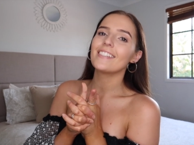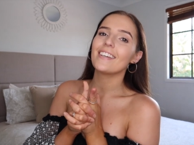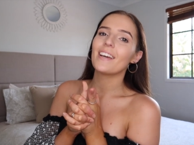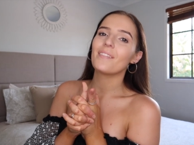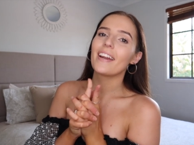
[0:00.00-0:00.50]
to
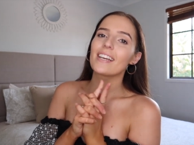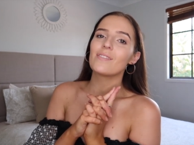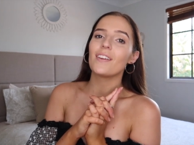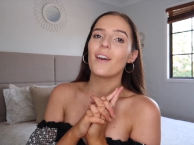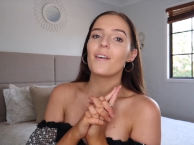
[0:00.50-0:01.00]
you in my
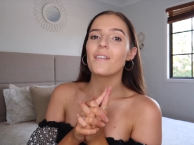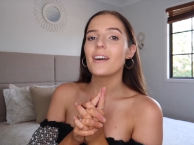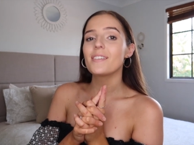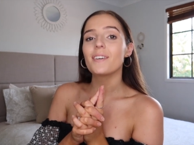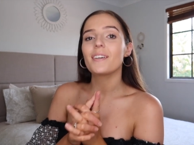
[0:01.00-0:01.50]
next video
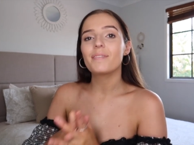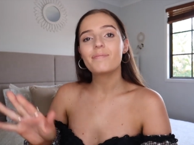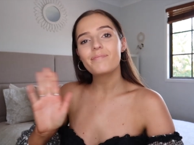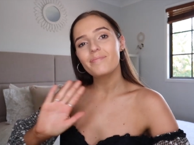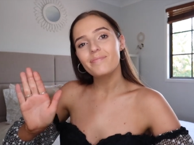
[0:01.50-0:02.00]
very soon.
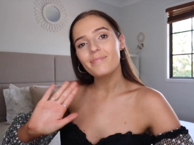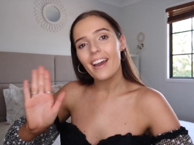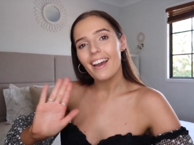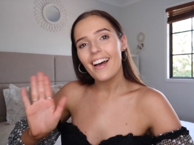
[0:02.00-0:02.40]
Bye